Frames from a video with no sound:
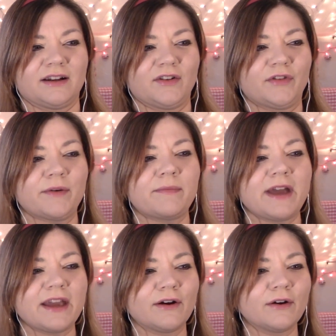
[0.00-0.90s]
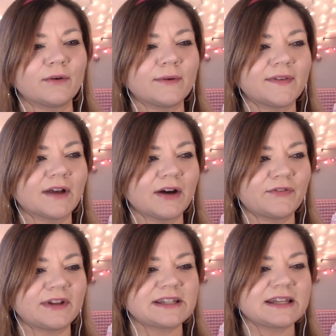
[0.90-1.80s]
The mayor who saw
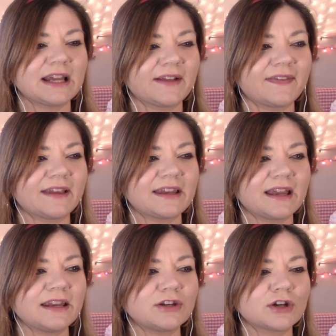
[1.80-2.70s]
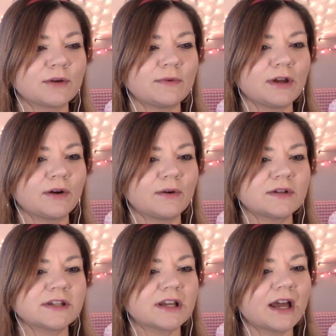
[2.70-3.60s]
fit to not send any
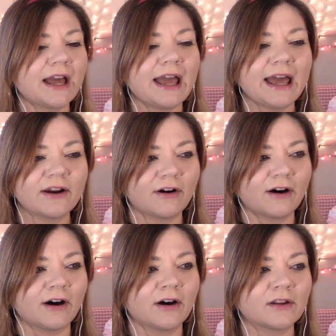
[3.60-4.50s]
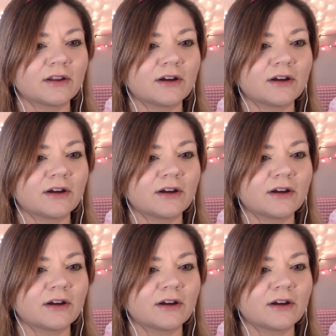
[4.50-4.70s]
tribute at all.